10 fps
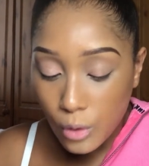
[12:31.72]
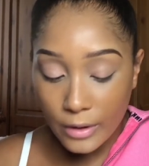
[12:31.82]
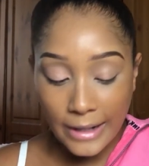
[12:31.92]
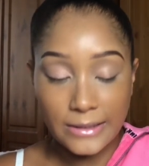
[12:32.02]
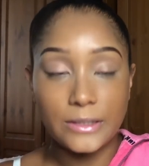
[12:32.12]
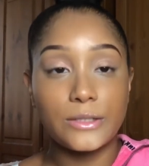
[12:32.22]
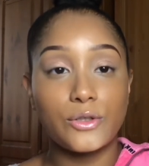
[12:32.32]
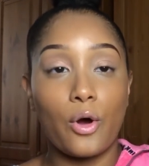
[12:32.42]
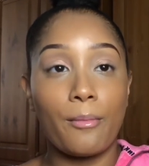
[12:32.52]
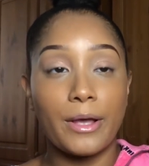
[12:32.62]
Like, there's
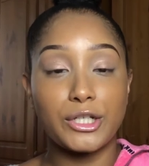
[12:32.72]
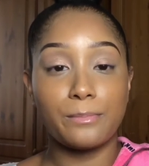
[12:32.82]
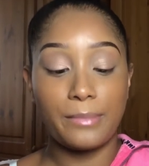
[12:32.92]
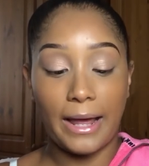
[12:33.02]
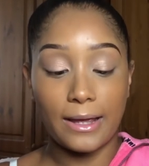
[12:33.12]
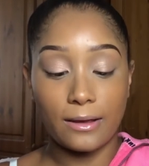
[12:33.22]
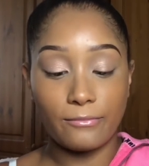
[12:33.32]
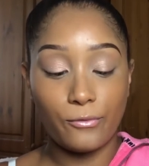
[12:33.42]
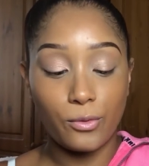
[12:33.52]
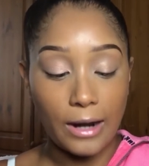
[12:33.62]
so much like
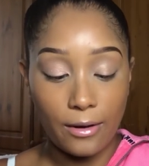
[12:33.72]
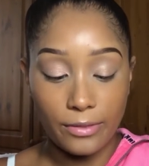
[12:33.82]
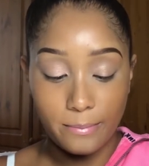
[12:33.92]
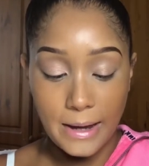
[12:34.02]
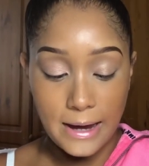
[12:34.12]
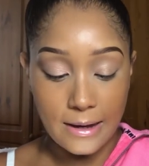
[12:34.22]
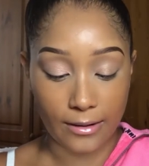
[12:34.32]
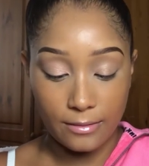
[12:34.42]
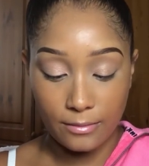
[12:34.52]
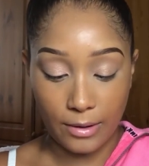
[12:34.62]
fallout on the
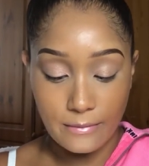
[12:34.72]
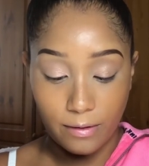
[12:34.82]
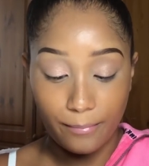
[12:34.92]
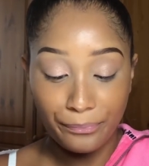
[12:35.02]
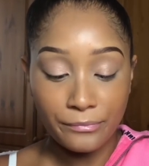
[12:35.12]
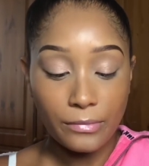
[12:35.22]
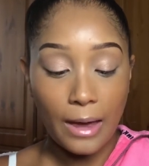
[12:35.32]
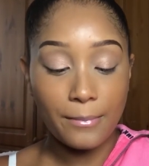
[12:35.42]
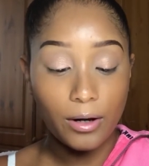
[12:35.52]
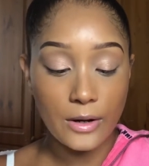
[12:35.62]
pan, whatever.
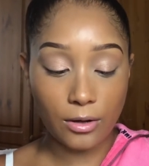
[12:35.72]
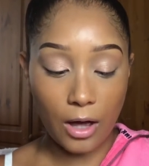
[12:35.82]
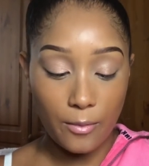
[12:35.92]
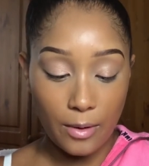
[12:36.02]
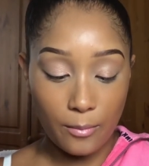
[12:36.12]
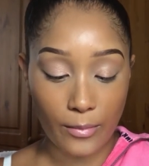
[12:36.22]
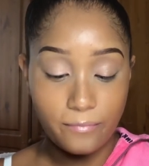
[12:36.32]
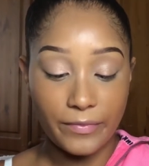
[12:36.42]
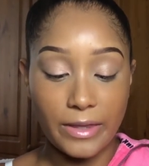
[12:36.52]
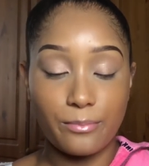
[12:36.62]
I'm gonna go in
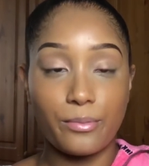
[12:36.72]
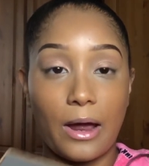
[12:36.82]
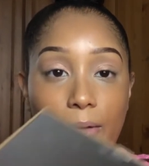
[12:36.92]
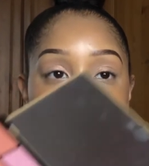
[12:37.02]
with this brown